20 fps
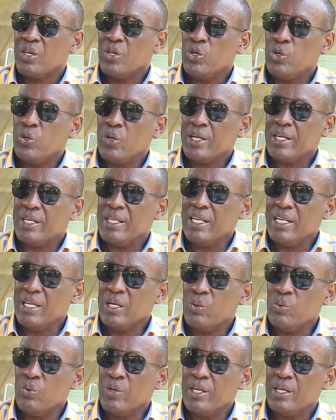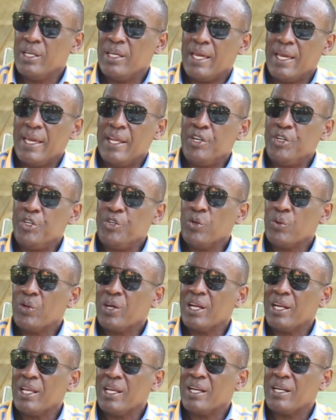you are dealing with a
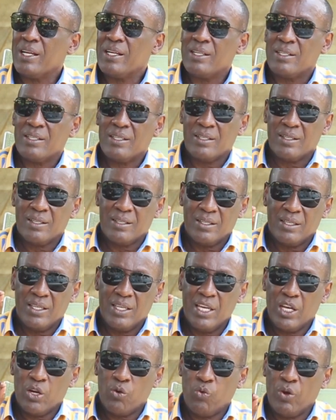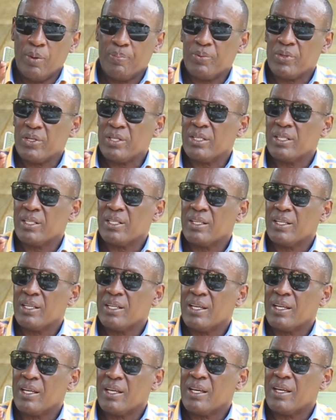nuclear equipped
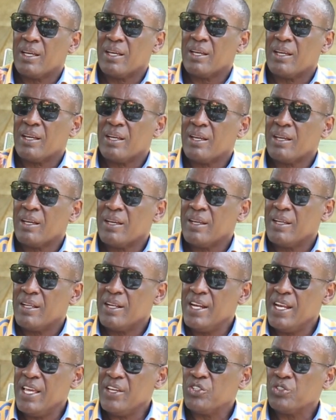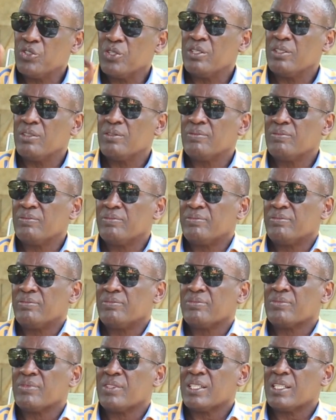nation
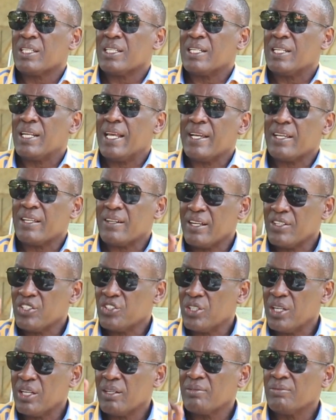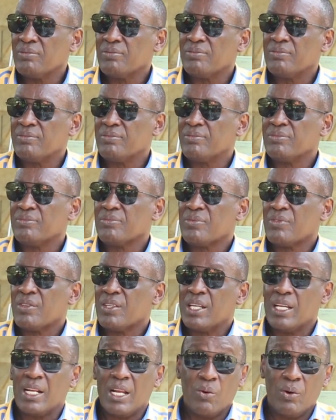like Russia.
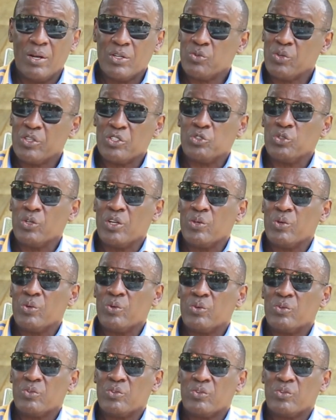And I want to assure you